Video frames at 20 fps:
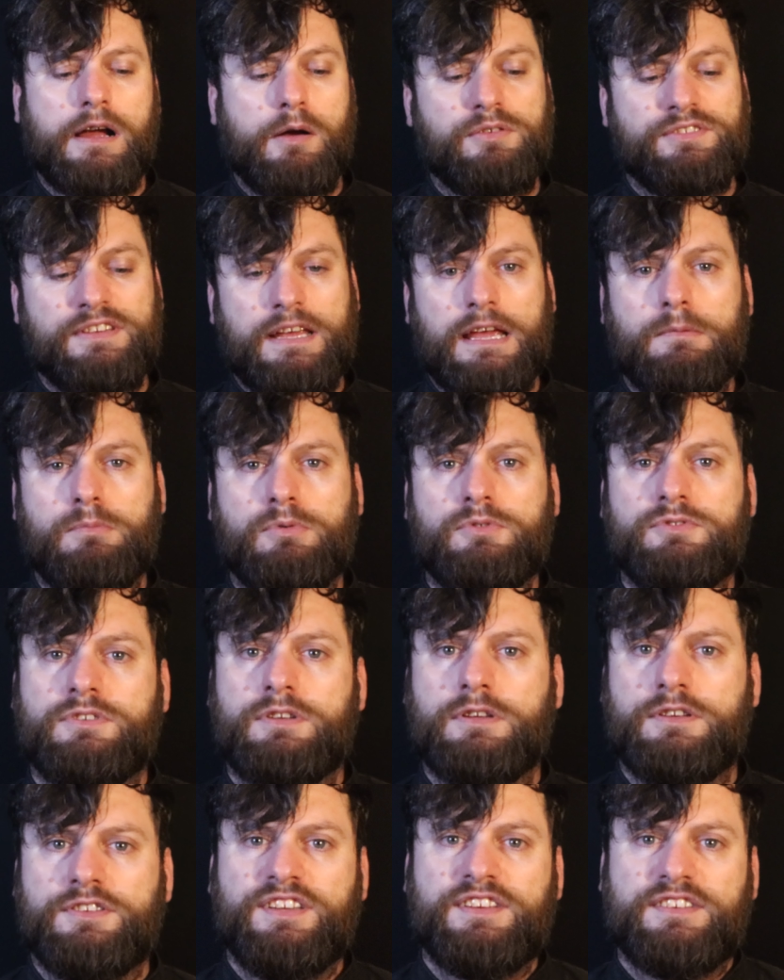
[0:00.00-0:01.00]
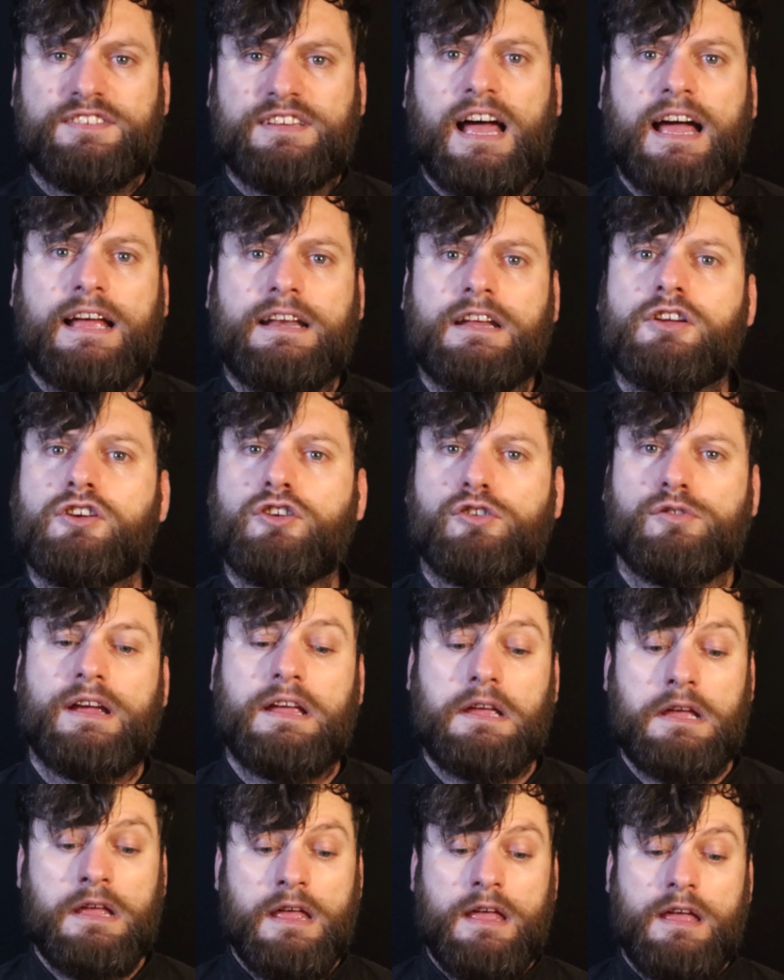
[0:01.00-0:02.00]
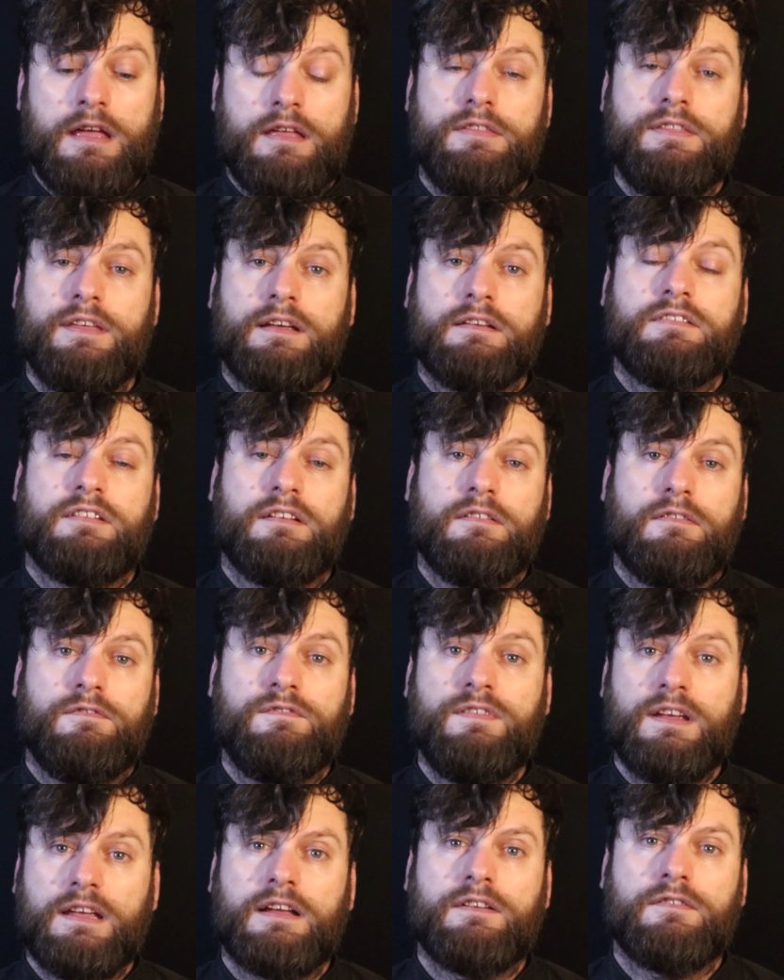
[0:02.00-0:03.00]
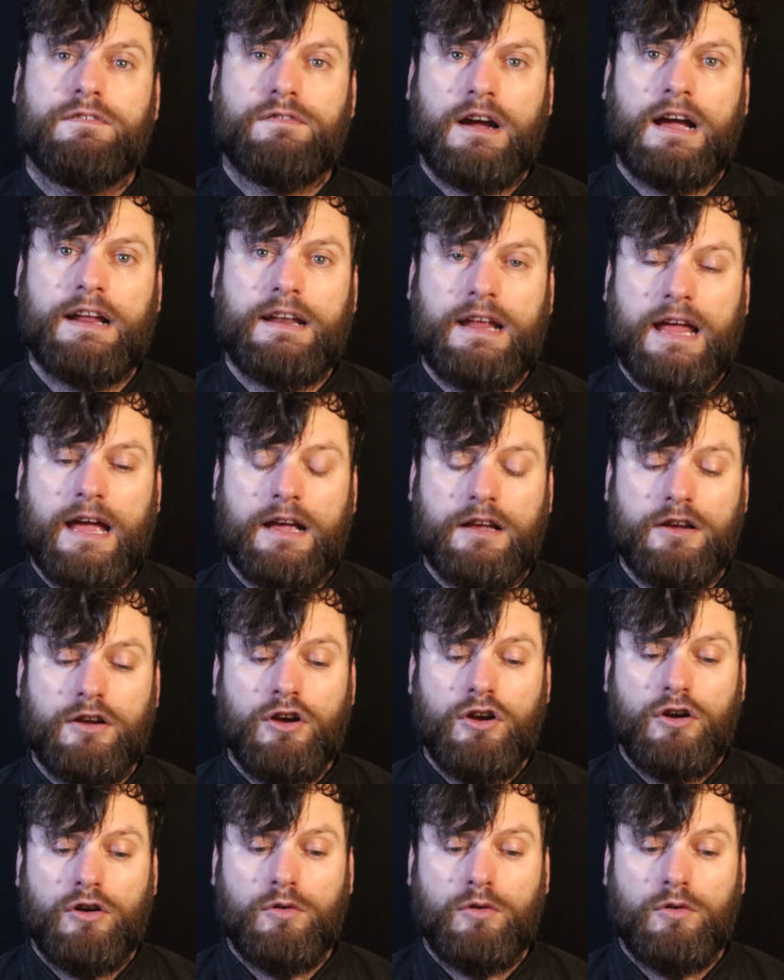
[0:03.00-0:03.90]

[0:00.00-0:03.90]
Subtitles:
I was able to design and create this vegan fried egg,